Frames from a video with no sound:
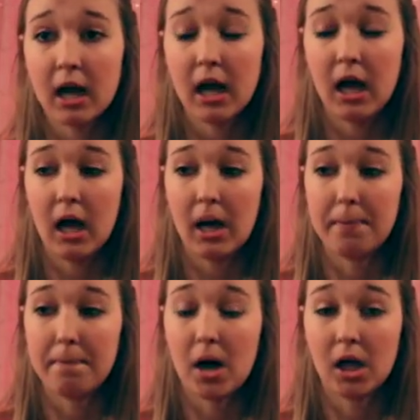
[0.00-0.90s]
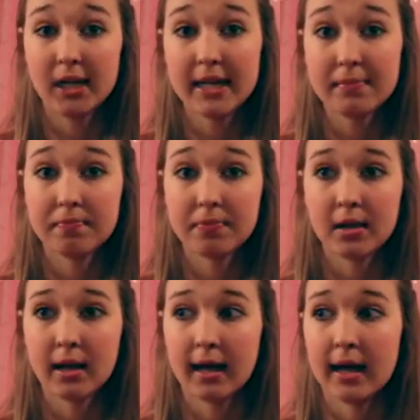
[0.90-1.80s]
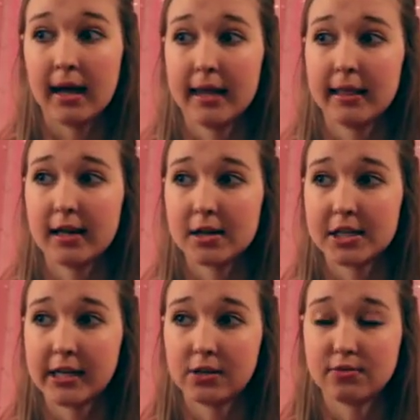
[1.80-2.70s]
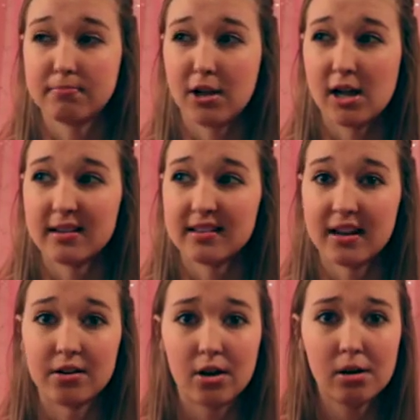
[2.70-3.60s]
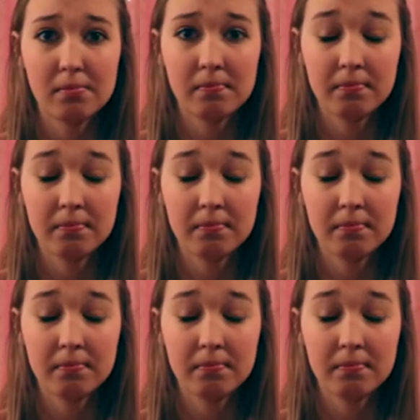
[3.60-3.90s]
Uh, Molly, I think her channel is Blonde Sundoll.